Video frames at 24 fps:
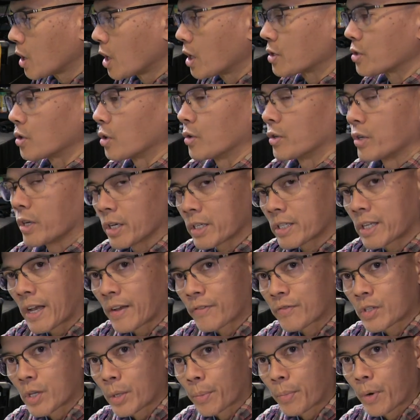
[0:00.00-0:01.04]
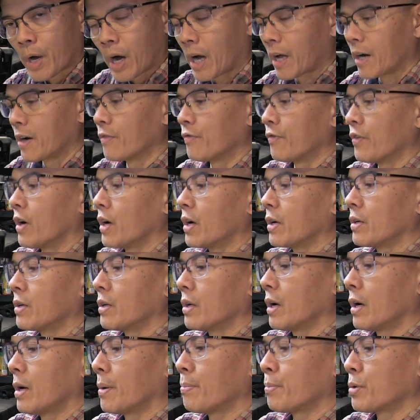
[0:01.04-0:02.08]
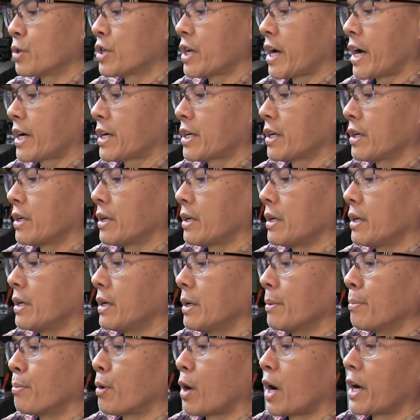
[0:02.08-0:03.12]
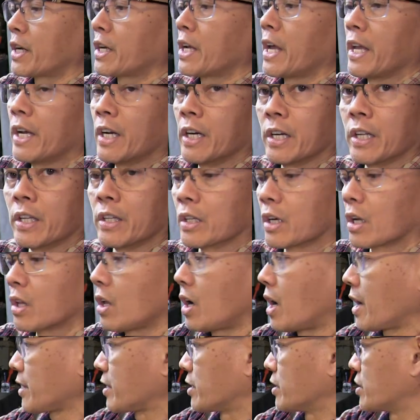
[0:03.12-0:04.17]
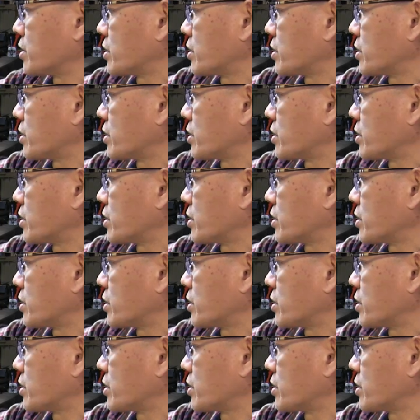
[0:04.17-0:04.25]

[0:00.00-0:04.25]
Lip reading: So it does have some kind of a protectant impregnated in the cloth